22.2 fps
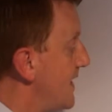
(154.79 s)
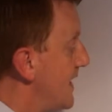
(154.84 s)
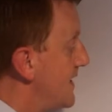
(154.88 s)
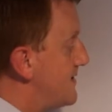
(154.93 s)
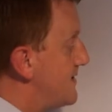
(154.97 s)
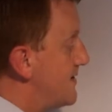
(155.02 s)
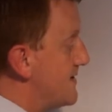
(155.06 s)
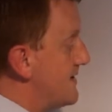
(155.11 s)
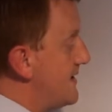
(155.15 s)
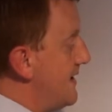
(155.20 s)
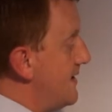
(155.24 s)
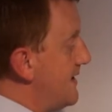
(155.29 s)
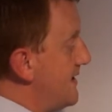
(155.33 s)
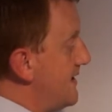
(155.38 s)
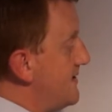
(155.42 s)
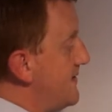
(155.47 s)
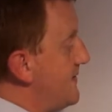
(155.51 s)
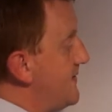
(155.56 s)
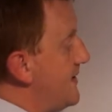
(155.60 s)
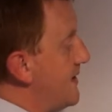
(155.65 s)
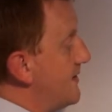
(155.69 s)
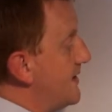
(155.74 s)
It doesn't
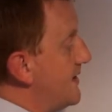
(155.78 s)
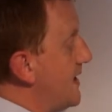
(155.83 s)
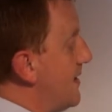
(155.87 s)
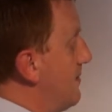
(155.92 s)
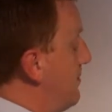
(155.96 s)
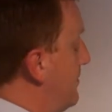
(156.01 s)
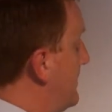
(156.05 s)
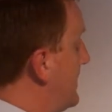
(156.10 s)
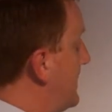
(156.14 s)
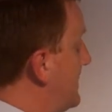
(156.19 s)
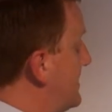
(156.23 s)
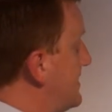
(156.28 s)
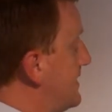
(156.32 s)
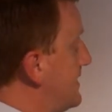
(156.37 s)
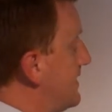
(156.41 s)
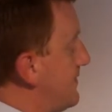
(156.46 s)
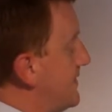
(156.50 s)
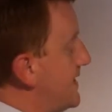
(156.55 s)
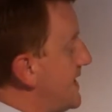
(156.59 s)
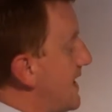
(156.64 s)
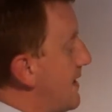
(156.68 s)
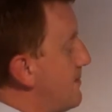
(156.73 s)
interfere in the operation
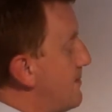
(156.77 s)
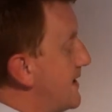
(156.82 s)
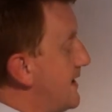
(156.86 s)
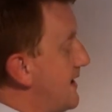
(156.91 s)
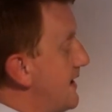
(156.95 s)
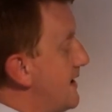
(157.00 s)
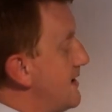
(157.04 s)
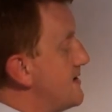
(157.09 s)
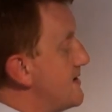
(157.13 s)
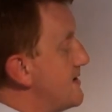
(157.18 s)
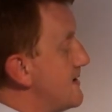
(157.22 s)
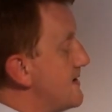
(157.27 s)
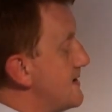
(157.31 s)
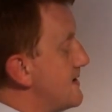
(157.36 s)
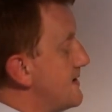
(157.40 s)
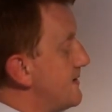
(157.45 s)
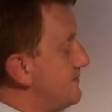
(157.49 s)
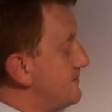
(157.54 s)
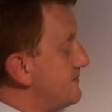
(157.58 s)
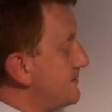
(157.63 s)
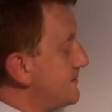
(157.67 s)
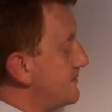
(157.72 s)
of the
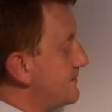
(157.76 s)
applications.